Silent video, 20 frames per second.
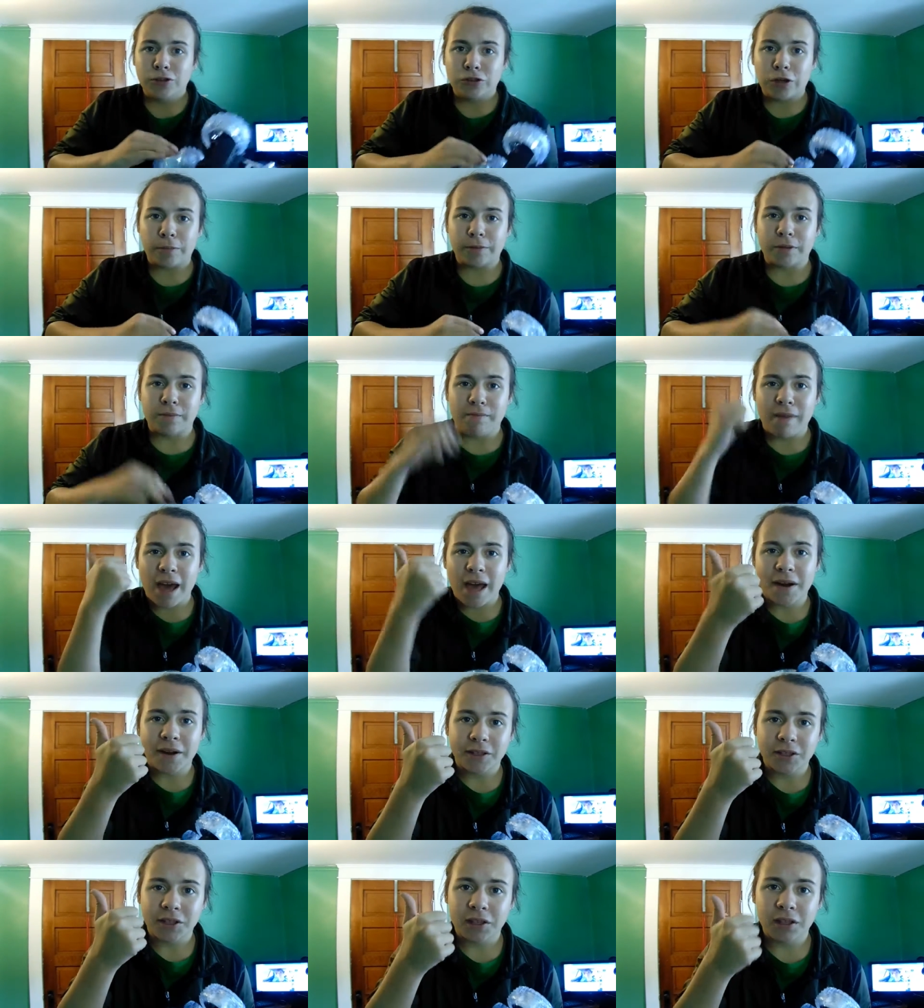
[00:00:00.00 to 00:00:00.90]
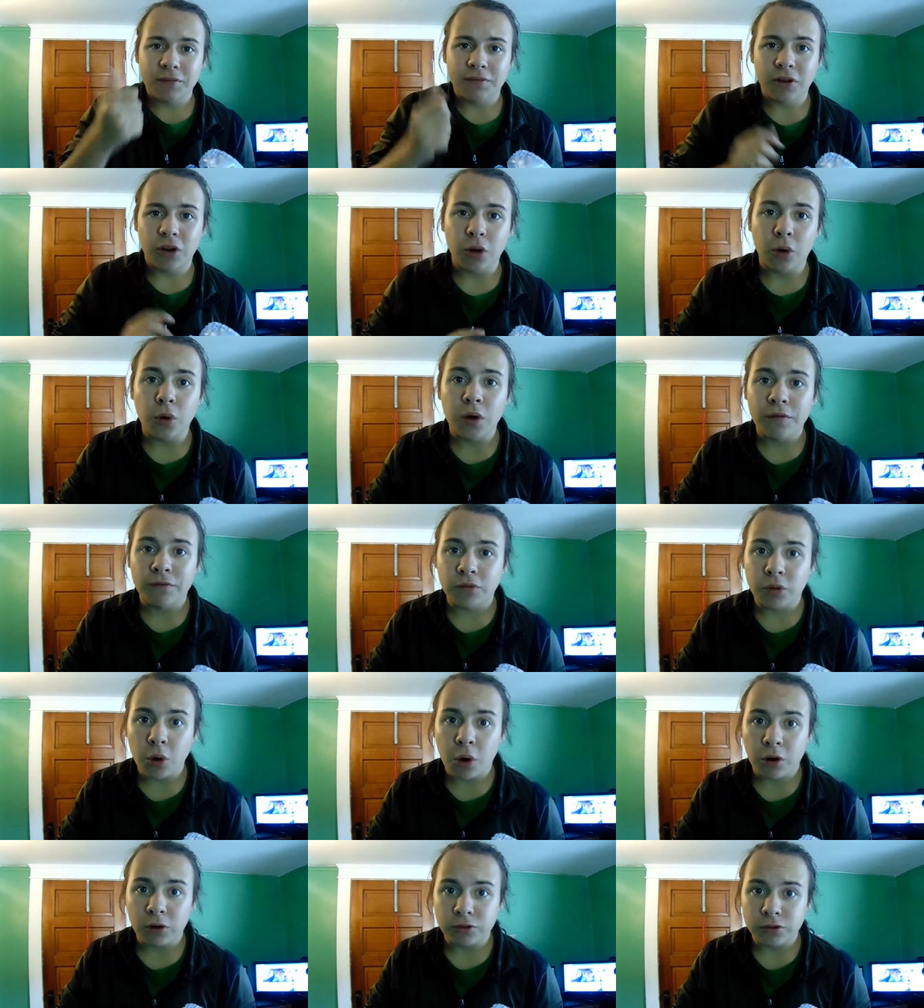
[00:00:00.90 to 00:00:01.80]
Drop some mad likes on this video
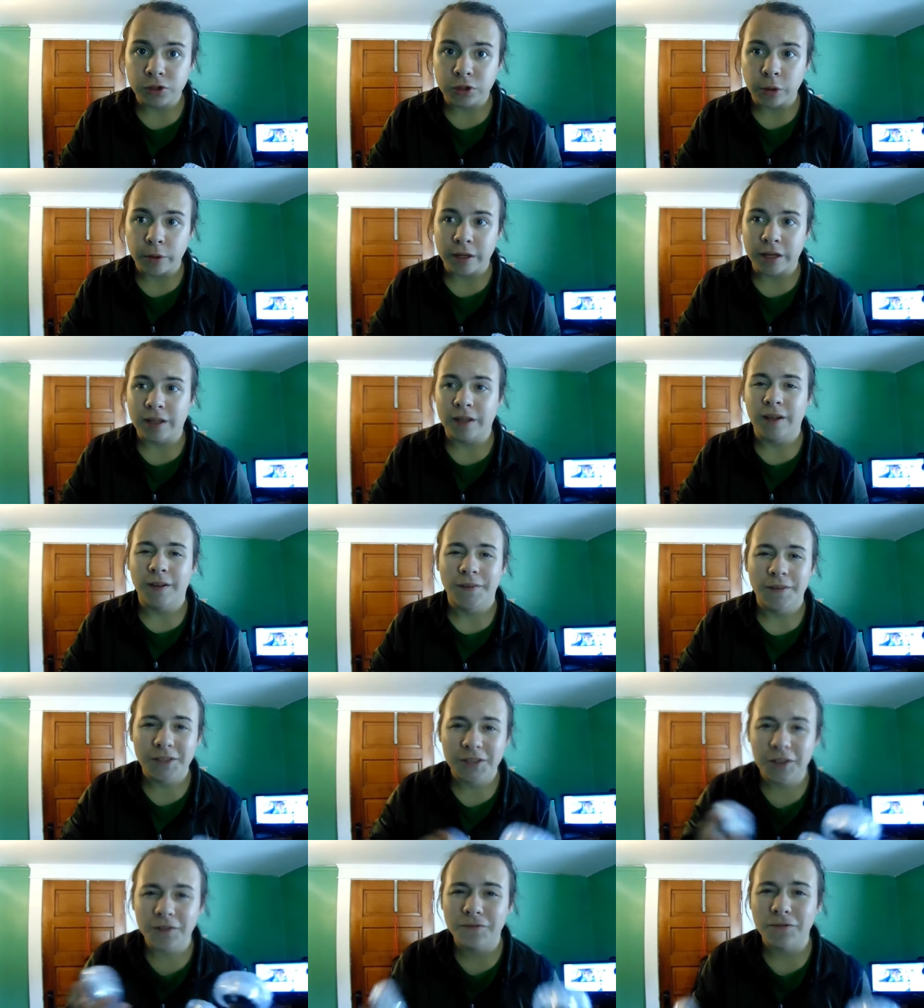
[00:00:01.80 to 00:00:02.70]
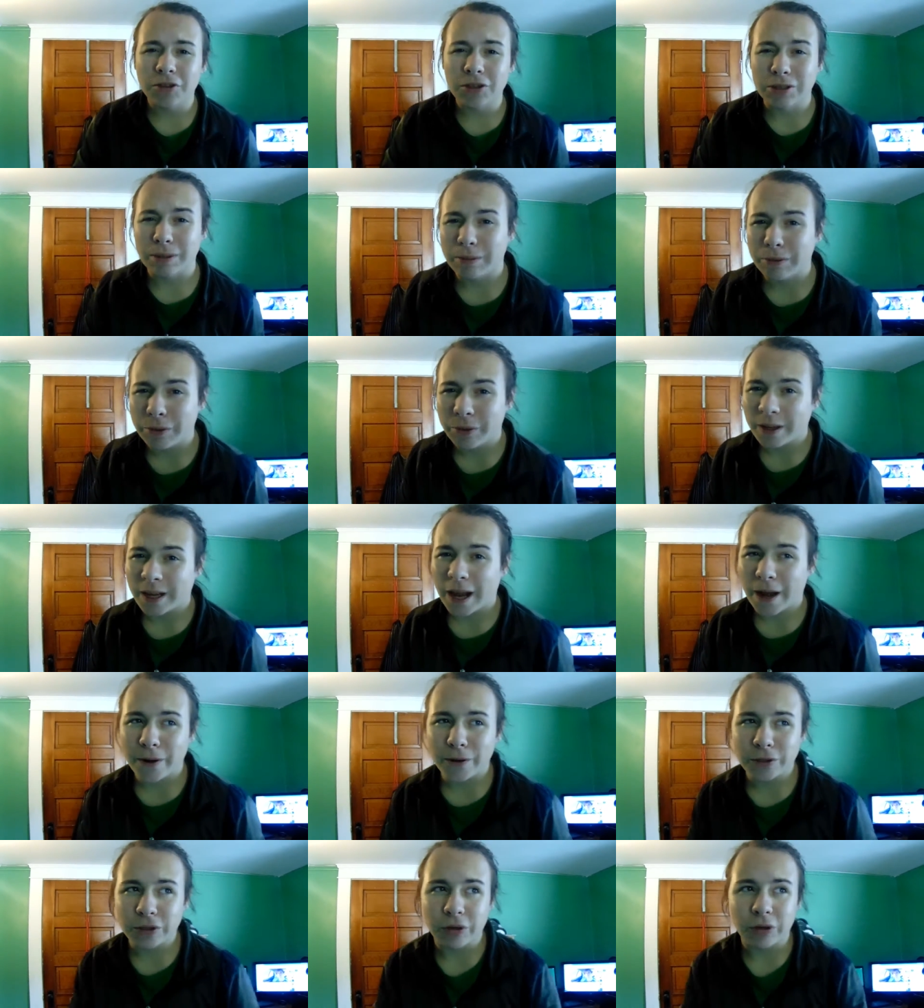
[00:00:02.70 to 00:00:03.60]
if you all enjoyed it. This is the first time doing an
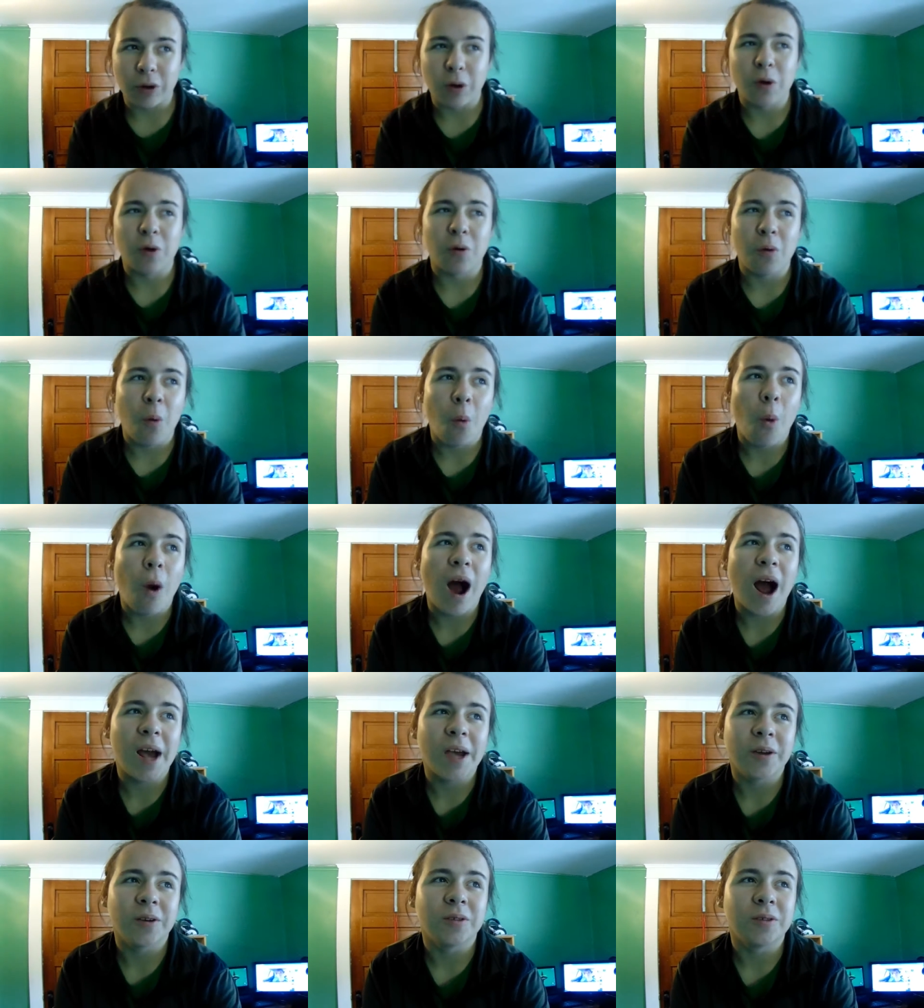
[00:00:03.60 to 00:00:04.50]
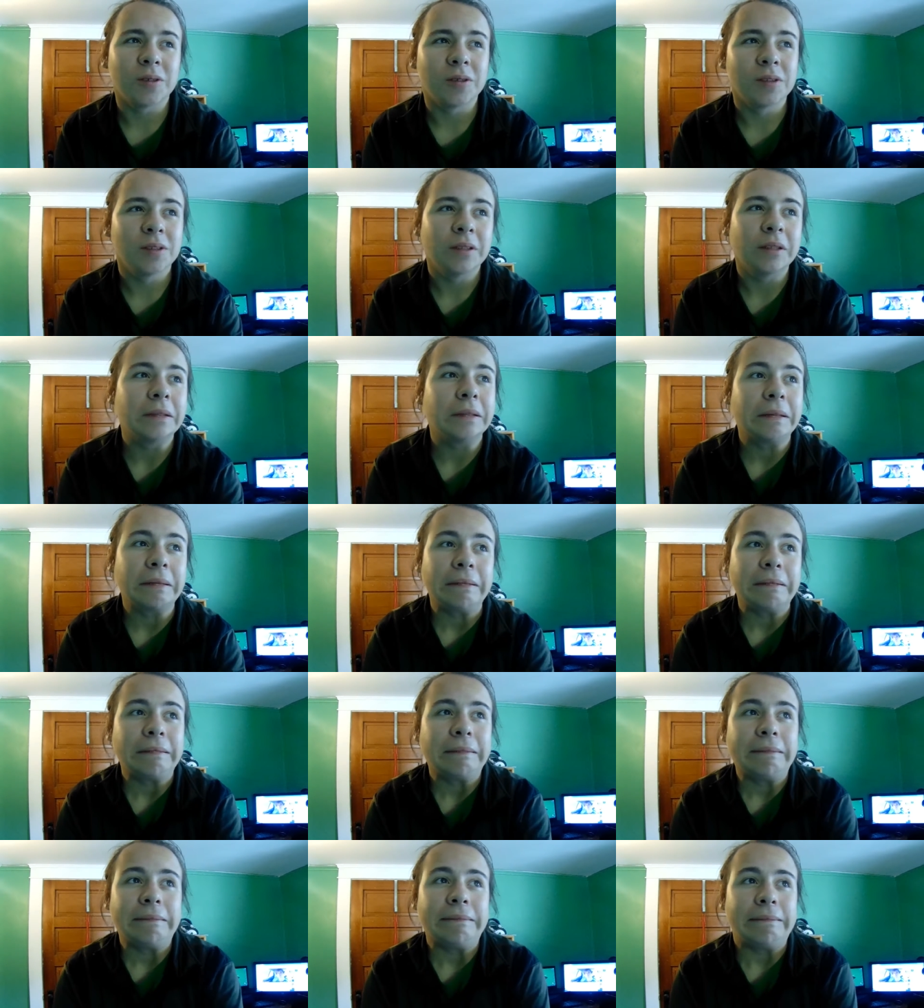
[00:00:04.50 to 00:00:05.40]
outro in a little while.
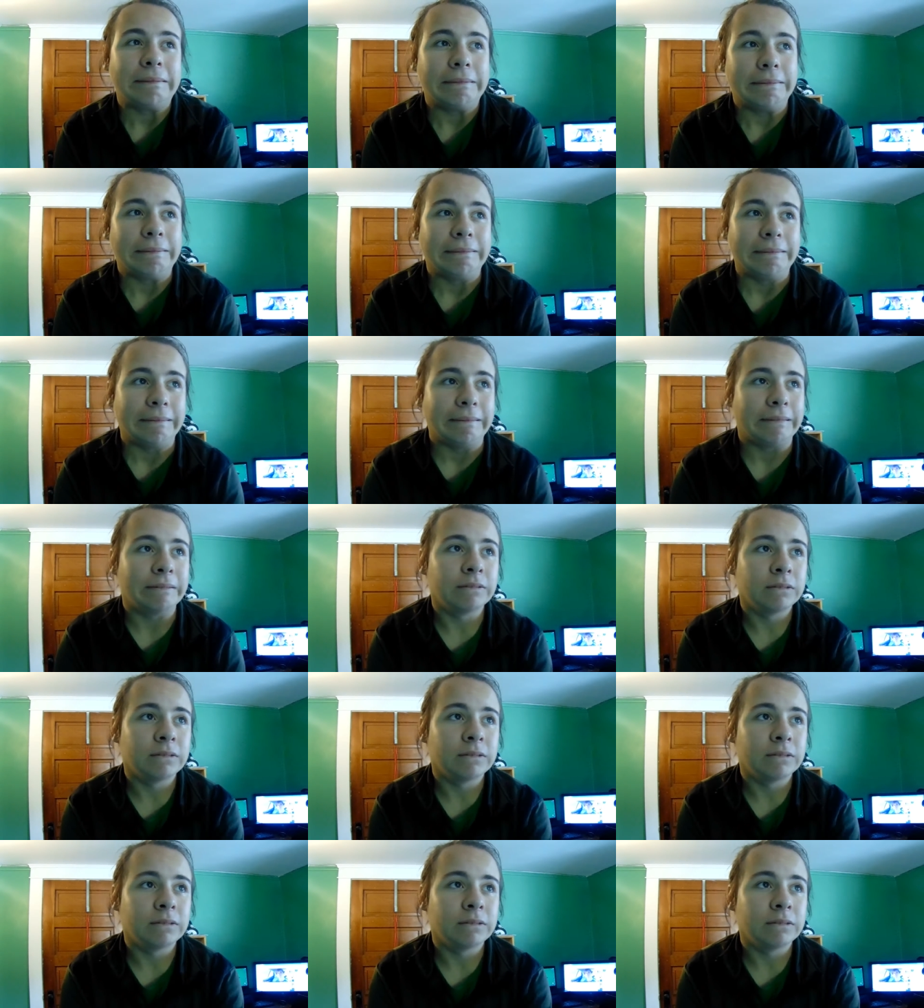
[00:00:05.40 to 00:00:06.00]
Hmm.